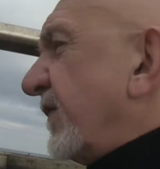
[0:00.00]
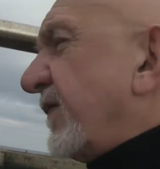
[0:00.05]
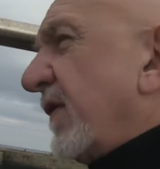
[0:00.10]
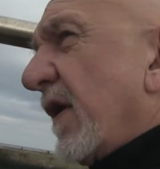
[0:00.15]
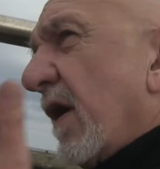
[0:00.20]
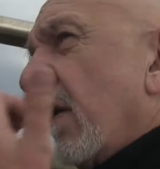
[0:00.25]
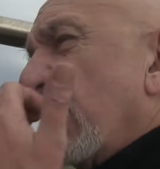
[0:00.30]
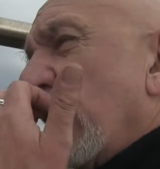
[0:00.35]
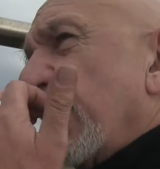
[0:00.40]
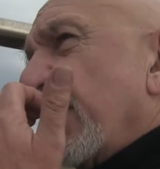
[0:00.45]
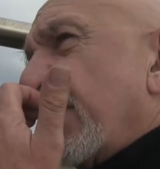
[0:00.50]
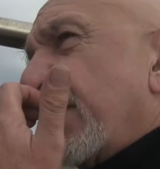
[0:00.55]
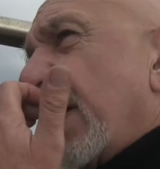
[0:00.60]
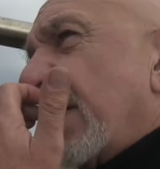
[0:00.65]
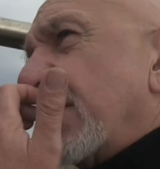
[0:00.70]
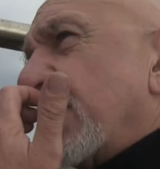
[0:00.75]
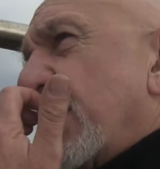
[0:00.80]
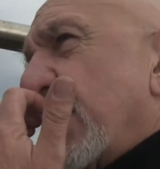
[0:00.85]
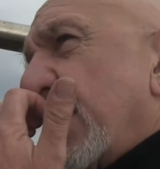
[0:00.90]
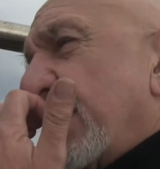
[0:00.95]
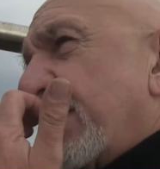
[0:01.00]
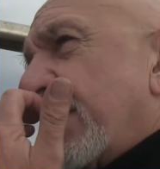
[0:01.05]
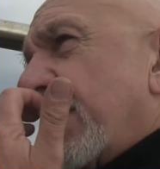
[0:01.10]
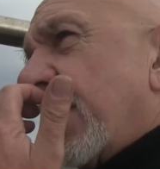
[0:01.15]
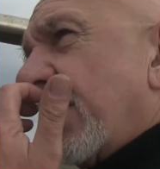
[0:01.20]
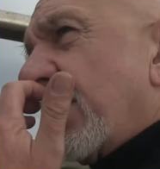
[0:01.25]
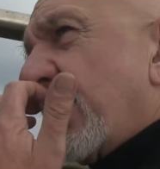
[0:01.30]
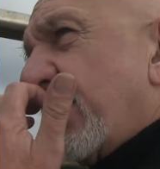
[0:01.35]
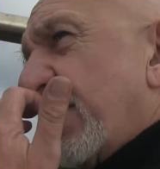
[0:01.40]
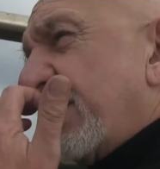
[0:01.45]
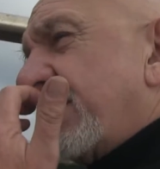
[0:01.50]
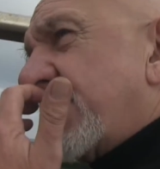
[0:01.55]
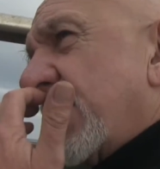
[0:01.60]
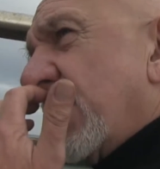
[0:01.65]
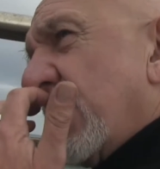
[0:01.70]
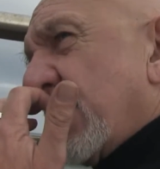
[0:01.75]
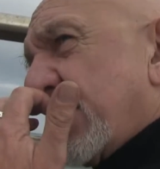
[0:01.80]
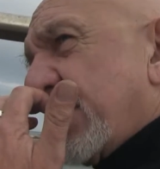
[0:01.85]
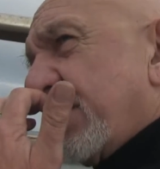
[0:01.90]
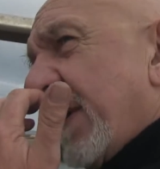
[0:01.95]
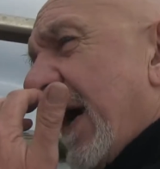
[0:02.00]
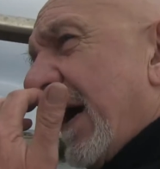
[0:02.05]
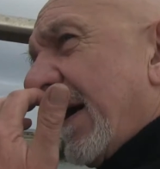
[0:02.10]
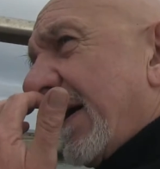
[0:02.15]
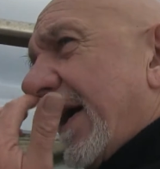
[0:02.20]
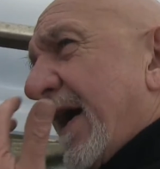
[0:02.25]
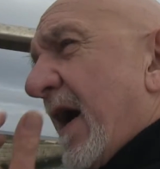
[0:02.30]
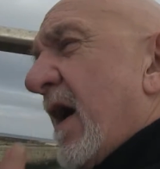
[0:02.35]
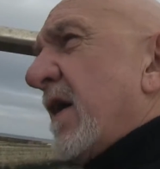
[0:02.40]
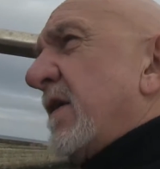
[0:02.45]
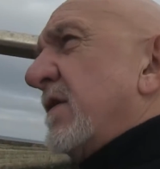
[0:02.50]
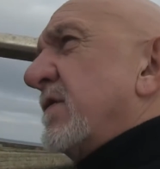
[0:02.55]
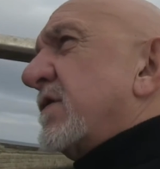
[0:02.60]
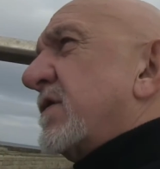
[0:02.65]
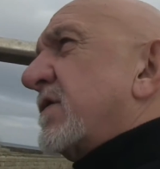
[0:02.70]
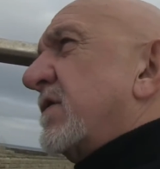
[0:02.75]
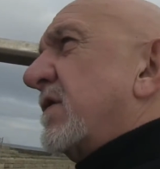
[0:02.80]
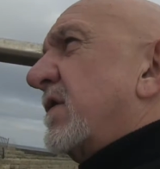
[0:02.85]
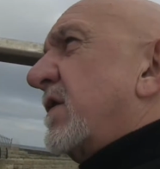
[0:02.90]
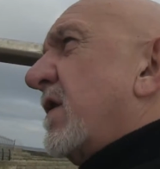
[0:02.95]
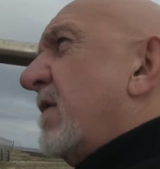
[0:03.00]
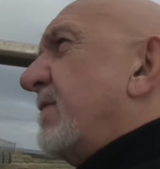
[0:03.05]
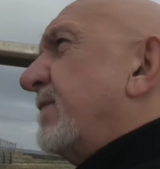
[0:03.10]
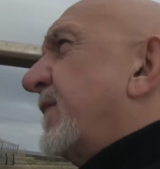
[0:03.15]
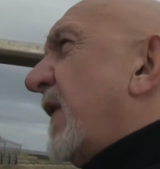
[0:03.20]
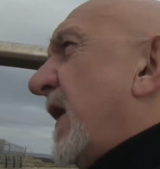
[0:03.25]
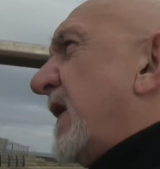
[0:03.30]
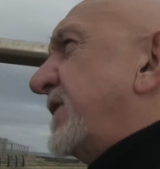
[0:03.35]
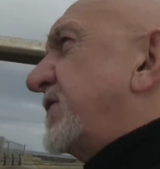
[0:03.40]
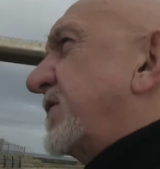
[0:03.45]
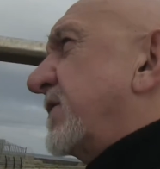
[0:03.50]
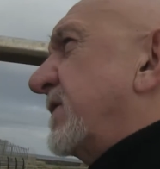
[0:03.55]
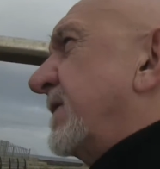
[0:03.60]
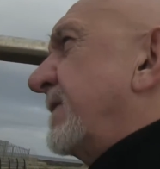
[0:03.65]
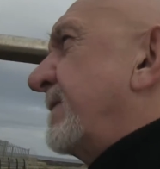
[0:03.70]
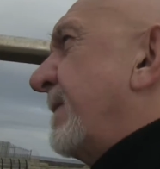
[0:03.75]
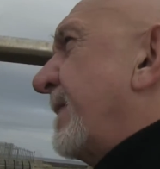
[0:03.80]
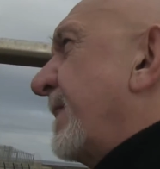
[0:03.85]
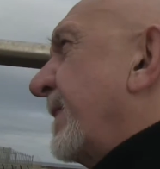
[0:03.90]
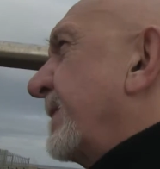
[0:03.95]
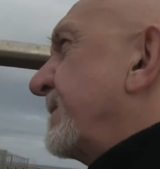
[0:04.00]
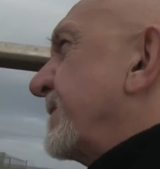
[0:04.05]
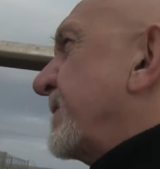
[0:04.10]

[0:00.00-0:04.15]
other thing I want to say is because we've talked about kindness and compassion,